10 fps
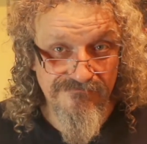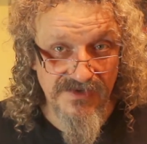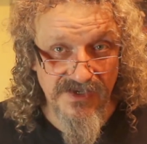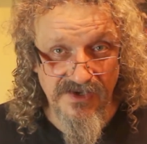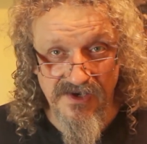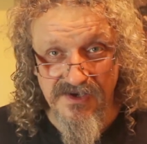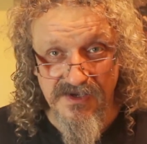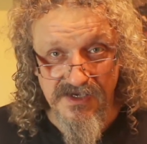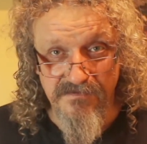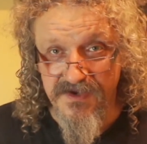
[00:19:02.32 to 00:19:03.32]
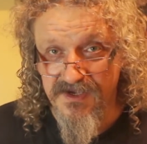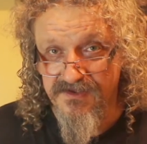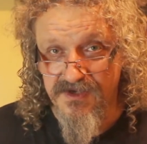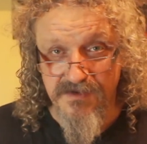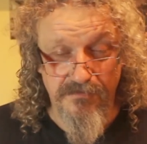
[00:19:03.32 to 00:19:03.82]
You know, you
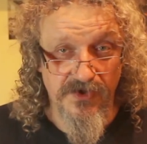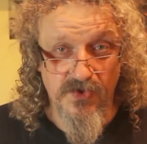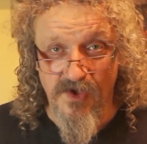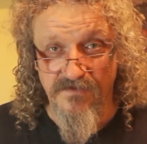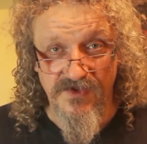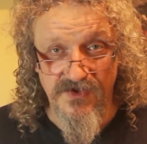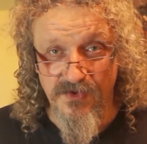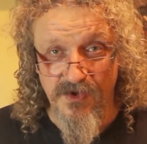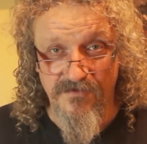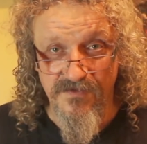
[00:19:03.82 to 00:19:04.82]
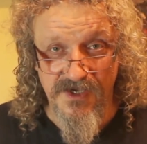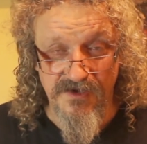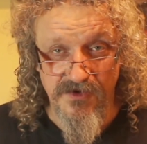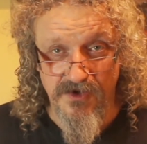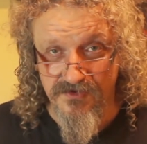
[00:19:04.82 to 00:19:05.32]
can put it 12 inches away from the
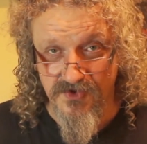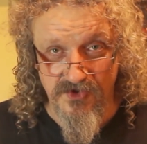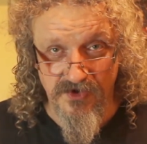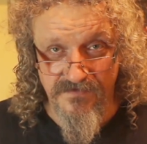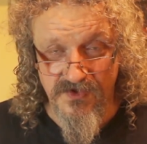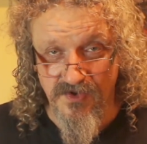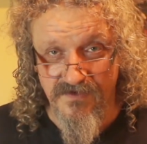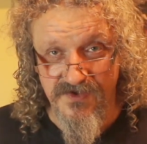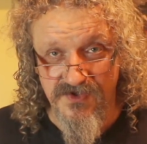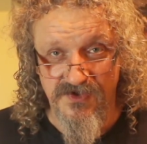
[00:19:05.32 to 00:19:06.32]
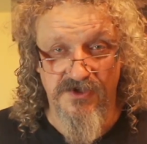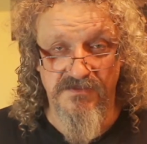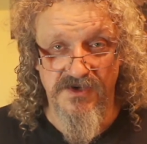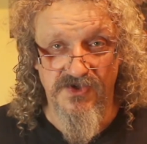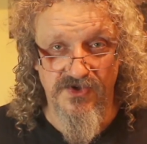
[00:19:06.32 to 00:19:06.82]
enemy, or just over 12 inches, to
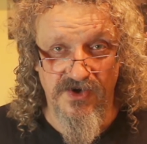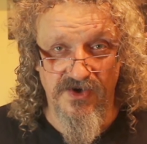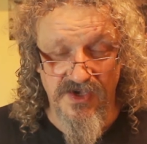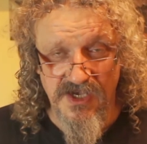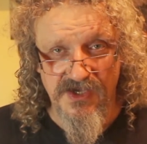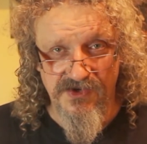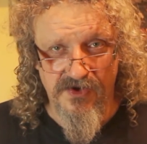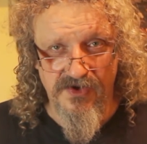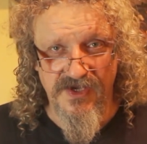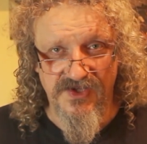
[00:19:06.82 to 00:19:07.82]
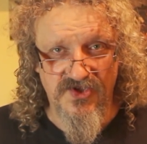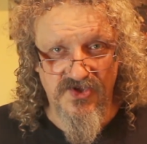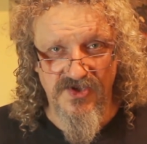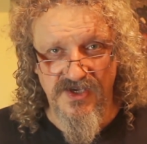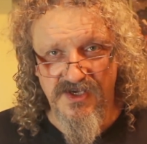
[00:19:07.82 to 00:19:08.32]
make sure none of that
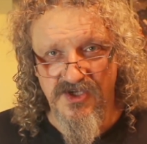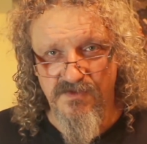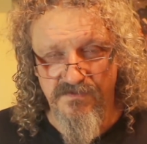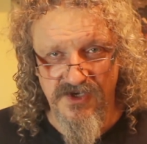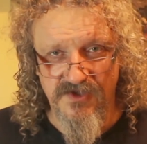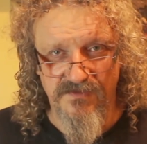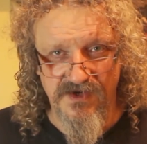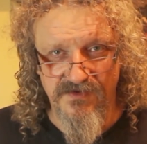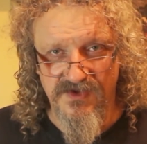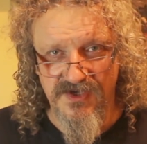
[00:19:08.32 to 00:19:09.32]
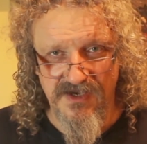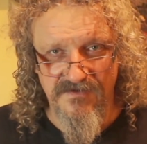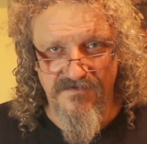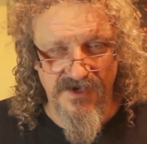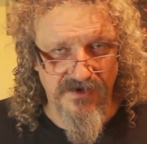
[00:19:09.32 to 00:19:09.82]
sneaky Space Marine return
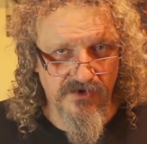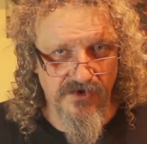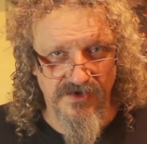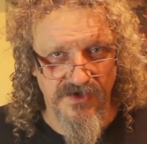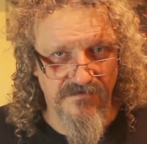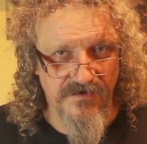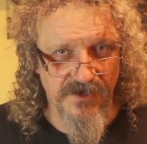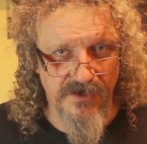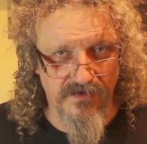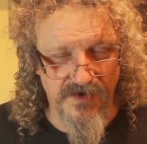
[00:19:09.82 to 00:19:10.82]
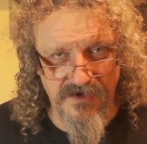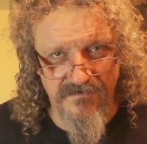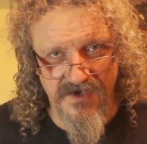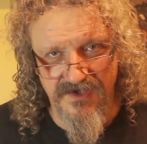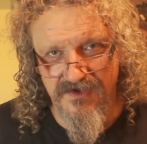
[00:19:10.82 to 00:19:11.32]
fire goes off, you know, when you
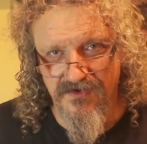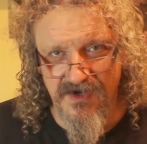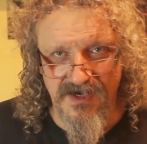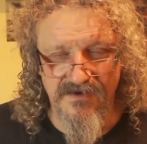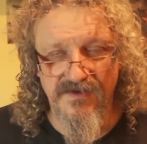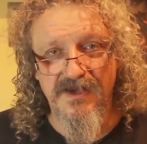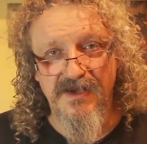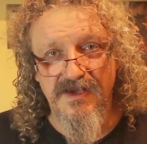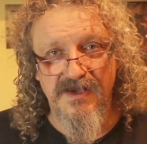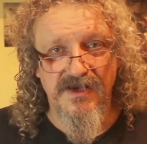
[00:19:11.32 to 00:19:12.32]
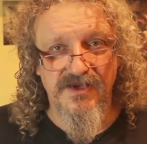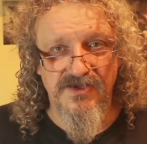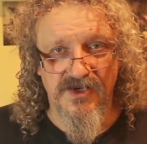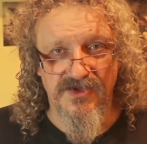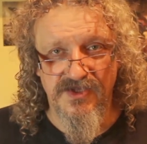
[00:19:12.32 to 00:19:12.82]
first arrive.
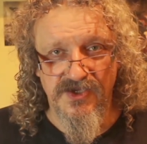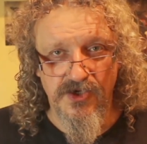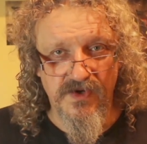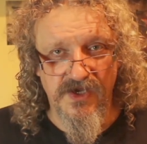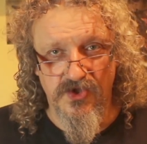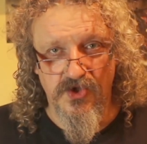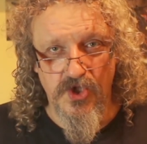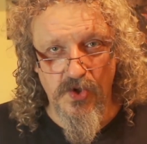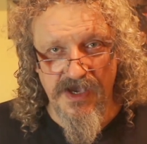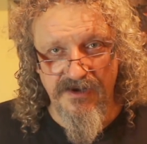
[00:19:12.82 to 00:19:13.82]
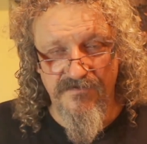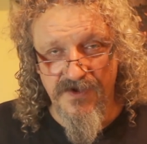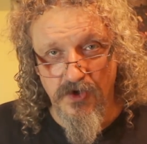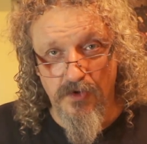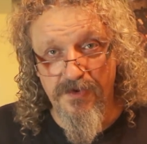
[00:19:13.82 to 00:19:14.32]
Says, and then you get to shoot
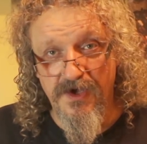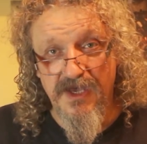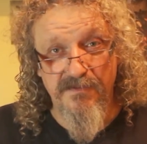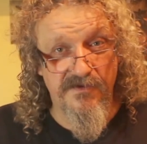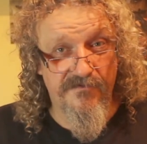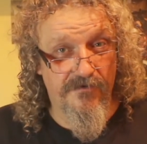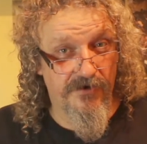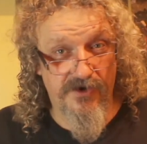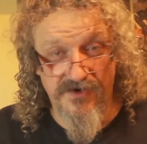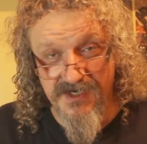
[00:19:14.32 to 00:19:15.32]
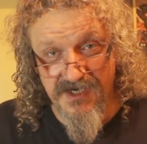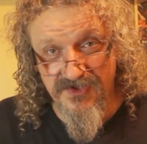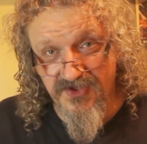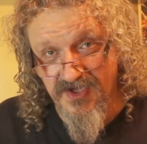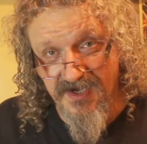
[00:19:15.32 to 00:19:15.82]
anything up before your
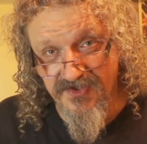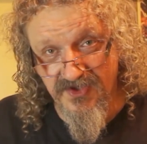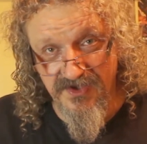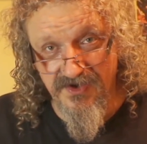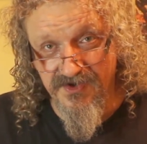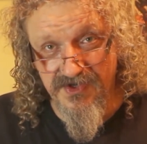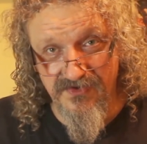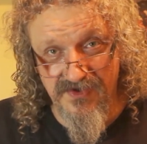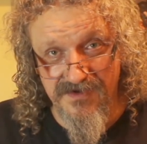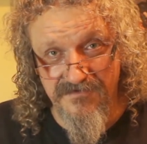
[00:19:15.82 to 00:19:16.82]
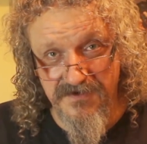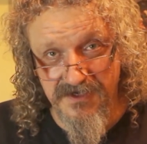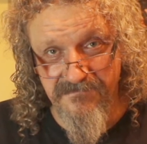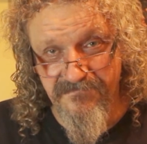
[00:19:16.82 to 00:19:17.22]
guys charge in or do their thing.